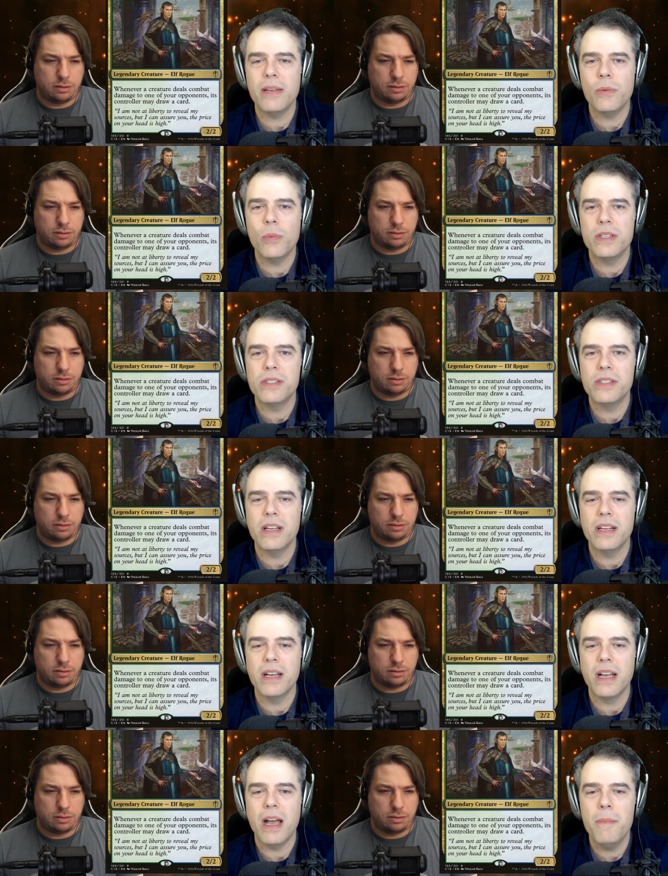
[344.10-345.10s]
Speaker 1: was
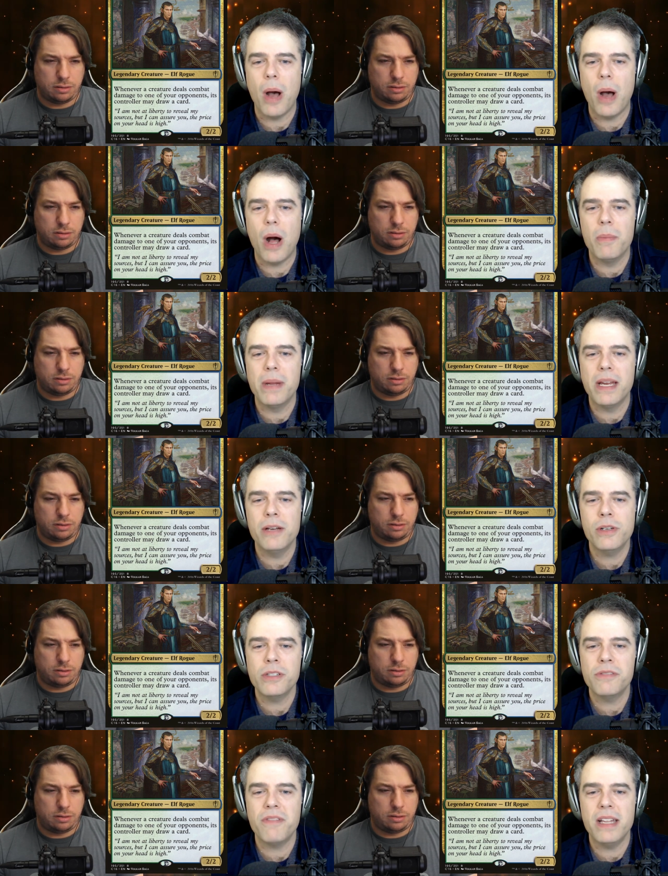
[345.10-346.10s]
a gumball, but
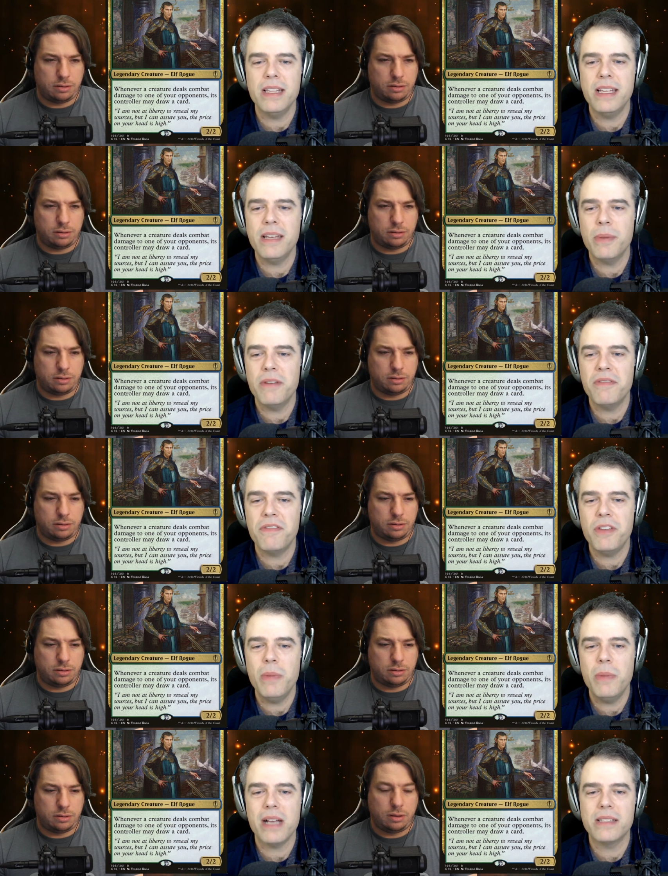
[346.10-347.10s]
Edric's finally above a
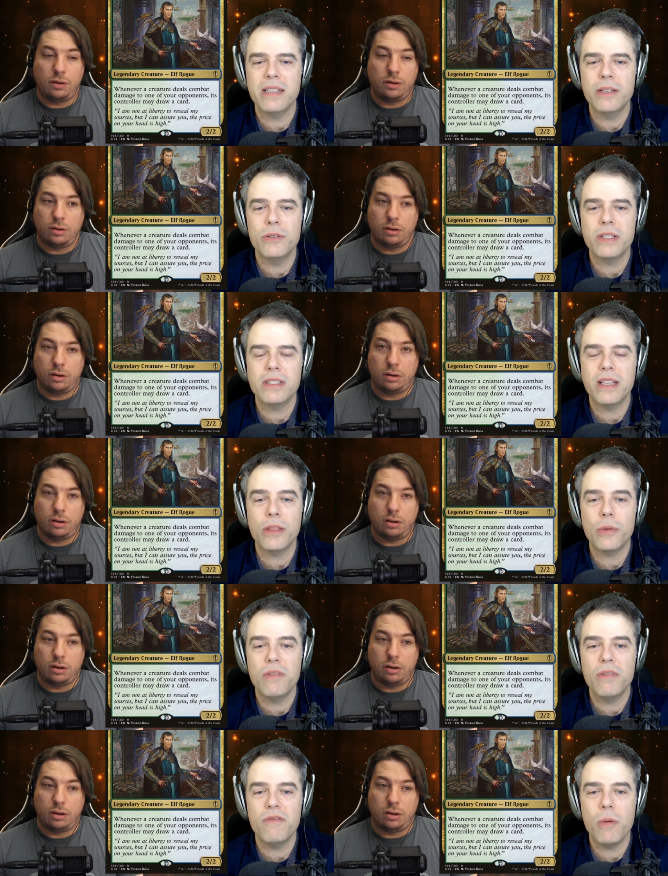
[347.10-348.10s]
few bucks. Edric's like
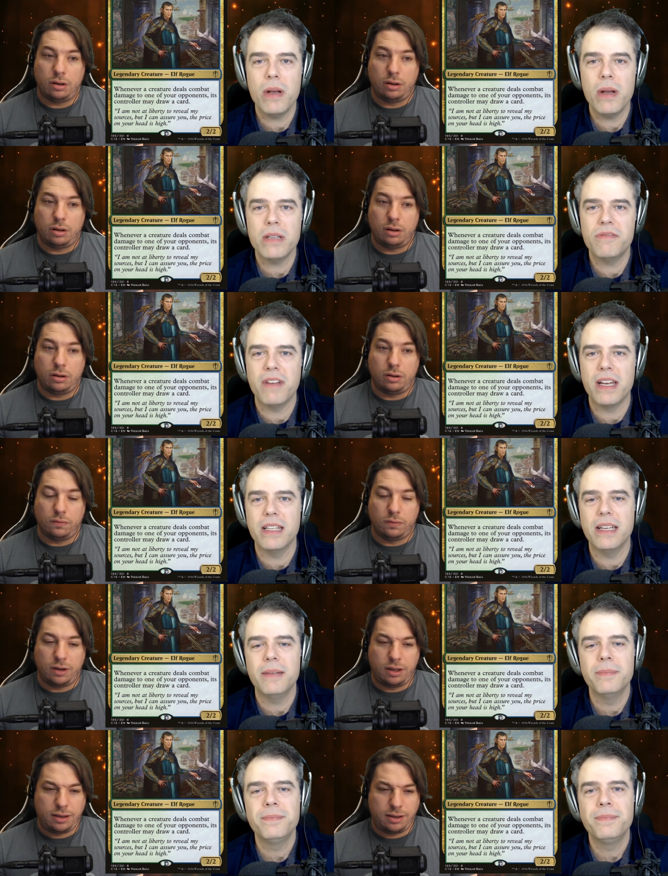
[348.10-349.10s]
three or four bucks finally.
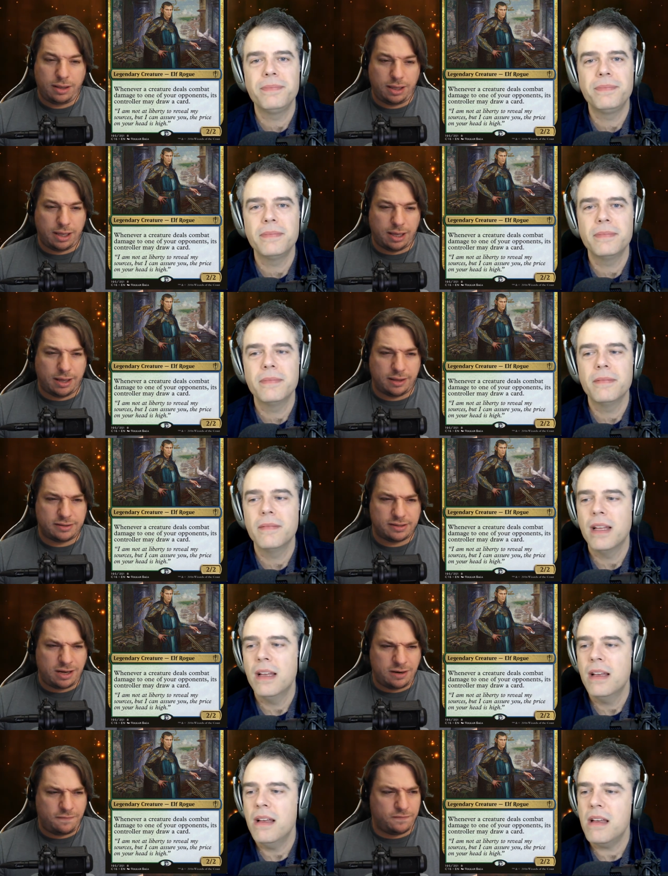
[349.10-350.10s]
Really? It's
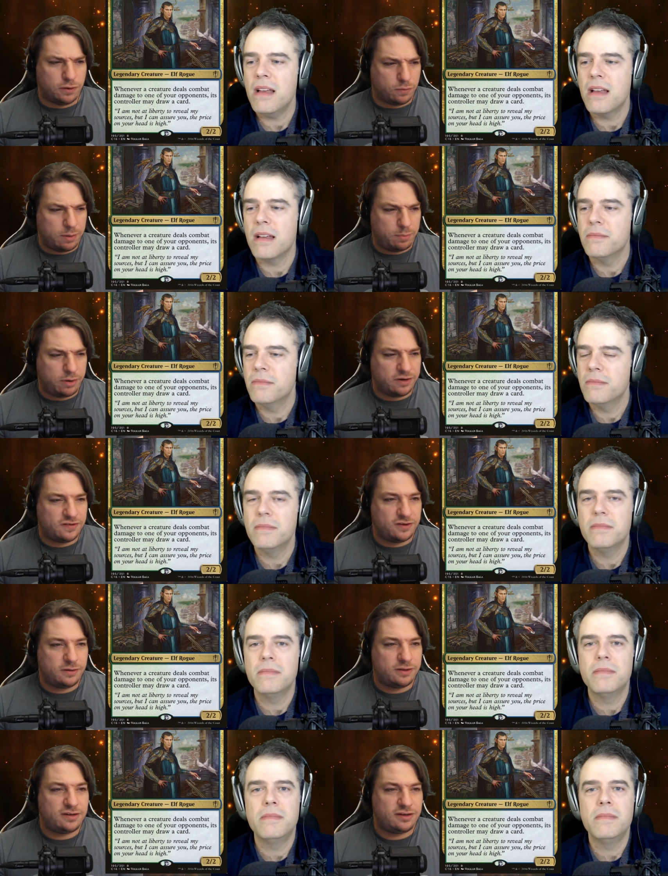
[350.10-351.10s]
gotten
Speaker 2: a few huh. reprints
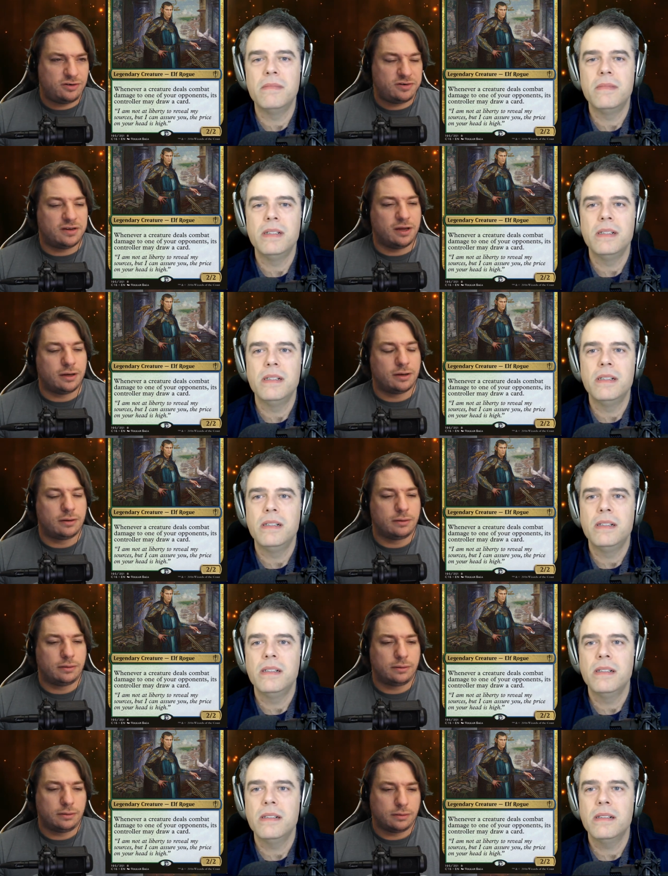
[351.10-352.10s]
too. That's interesting.
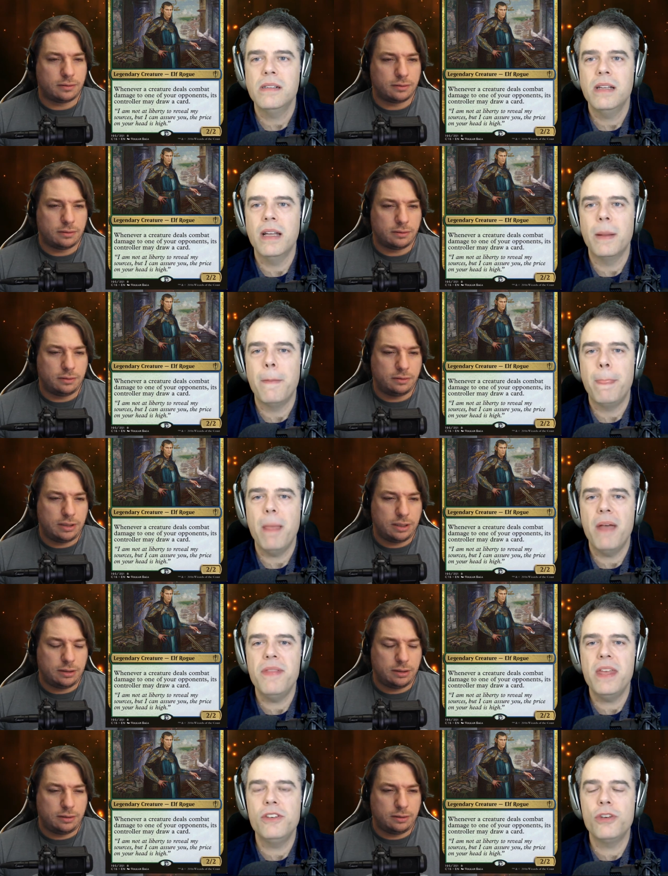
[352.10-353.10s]
Speaker 1: Yeah.
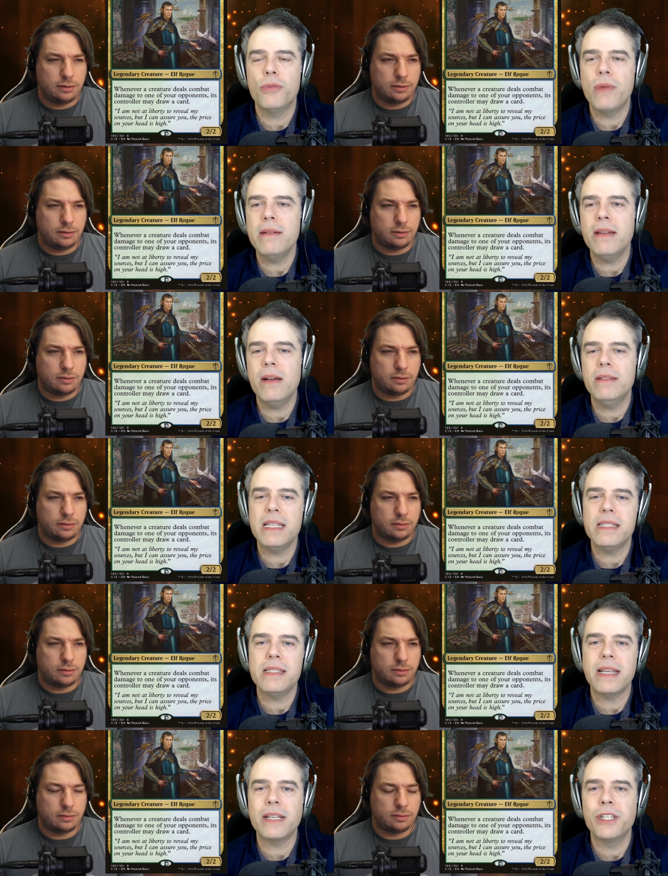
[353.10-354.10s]
And then to round out this
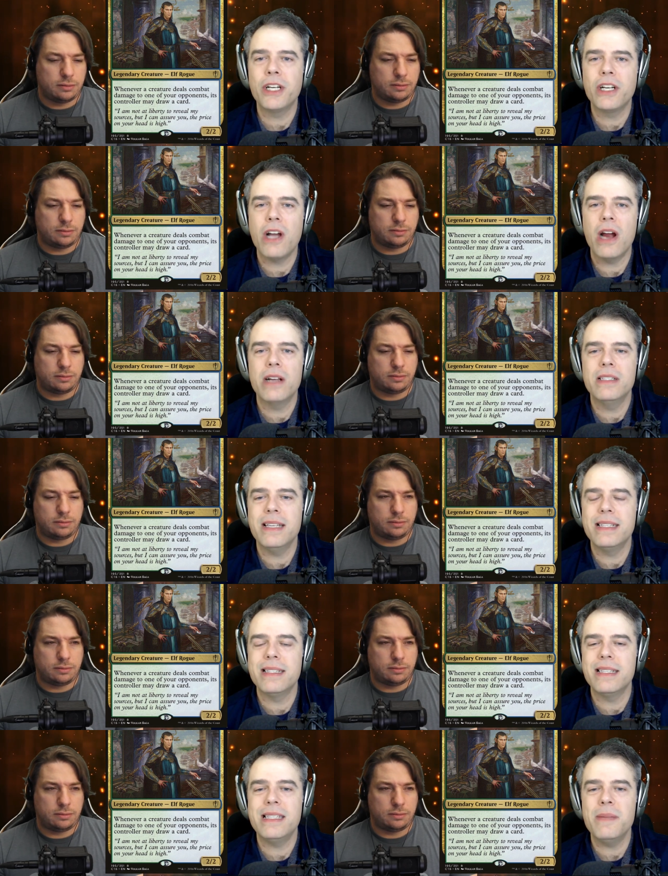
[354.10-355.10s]
section of cards,
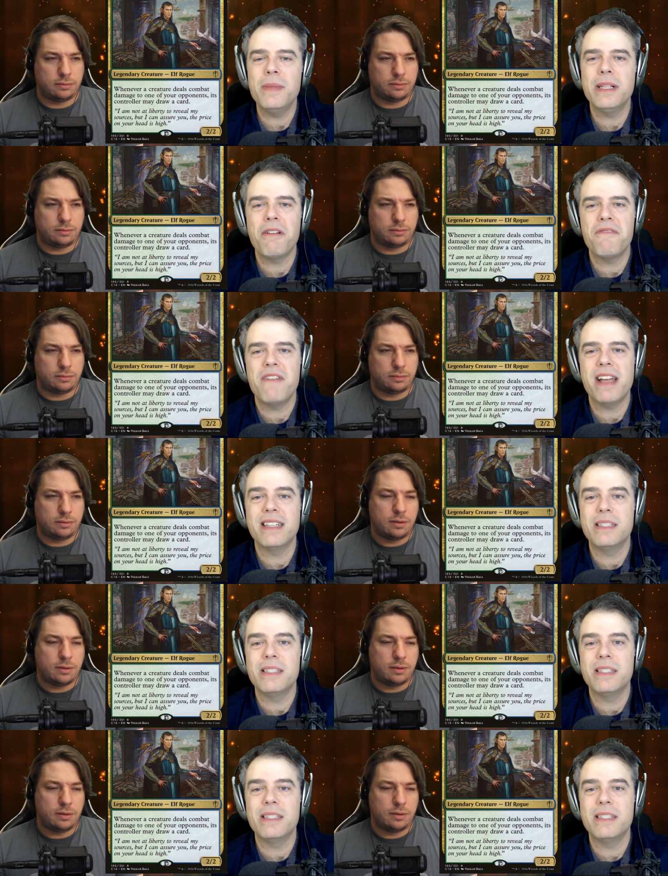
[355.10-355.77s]
it's a similar effect. It's